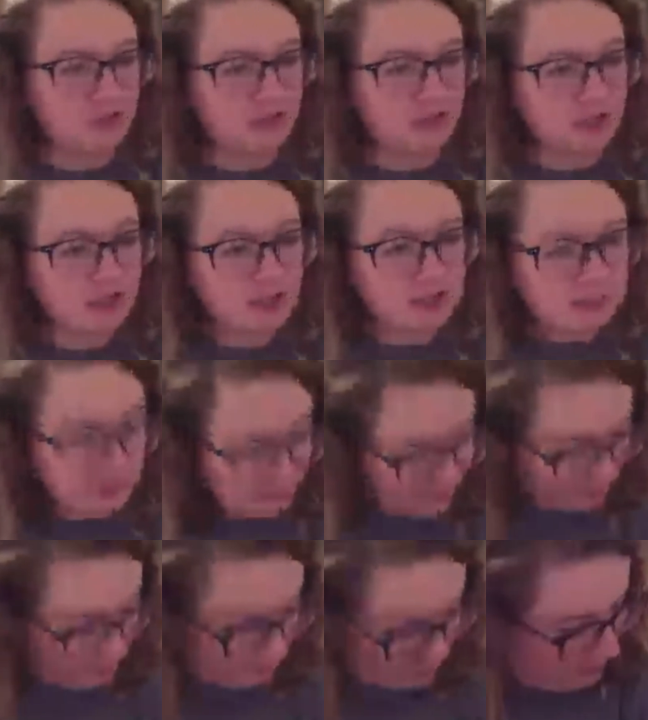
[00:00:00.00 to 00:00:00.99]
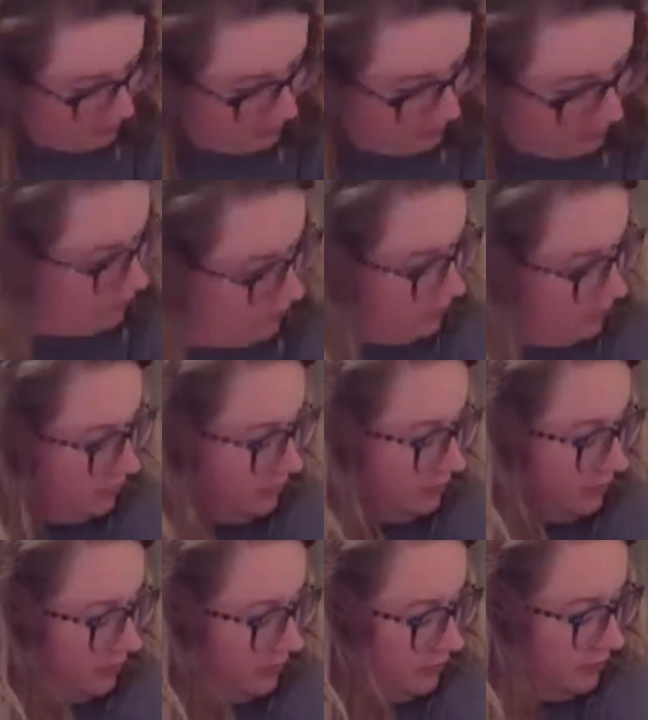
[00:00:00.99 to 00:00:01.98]

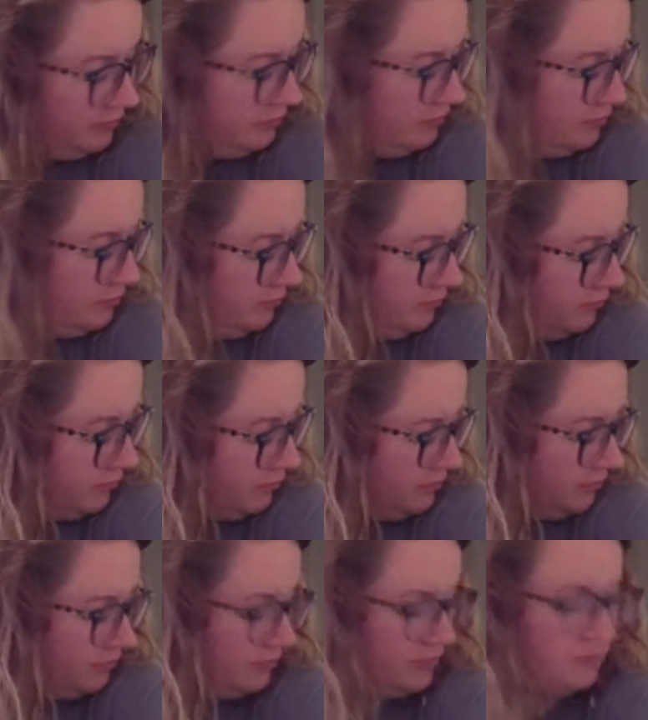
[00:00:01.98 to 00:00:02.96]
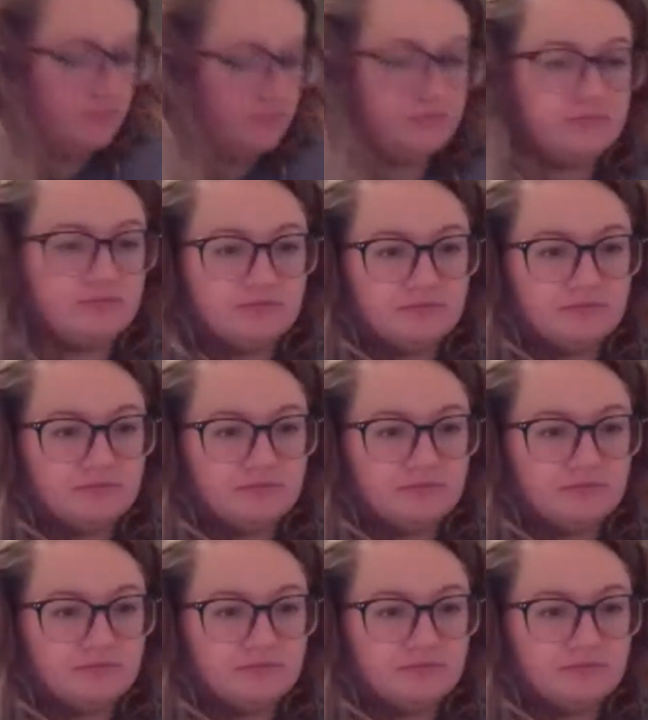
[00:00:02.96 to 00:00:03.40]
Nobody speaks.